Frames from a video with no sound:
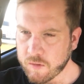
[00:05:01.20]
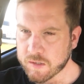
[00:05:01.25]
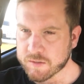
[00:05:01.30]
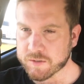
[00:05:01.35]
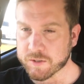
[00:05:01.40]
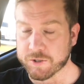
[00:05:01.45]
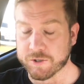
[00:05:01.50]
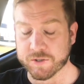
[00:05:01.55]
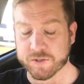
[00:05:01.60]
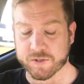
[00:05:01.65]

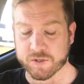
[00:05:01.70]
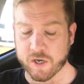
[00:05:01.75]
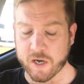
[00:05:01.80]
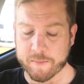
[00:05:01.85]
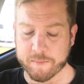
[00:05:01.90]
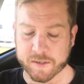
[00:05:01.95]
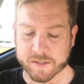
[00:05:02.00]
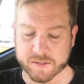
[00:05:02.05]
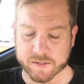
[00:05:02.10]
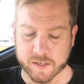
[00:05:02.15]
So just
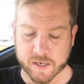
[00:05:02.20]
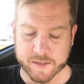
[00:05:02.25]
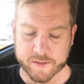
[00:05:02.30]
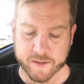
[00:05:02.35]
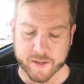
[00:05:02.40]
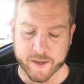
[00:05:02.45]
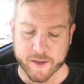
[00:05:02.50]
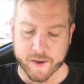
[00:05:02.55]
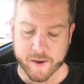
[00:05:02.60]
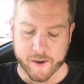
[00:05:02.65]
side by side
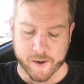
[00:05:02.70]
there.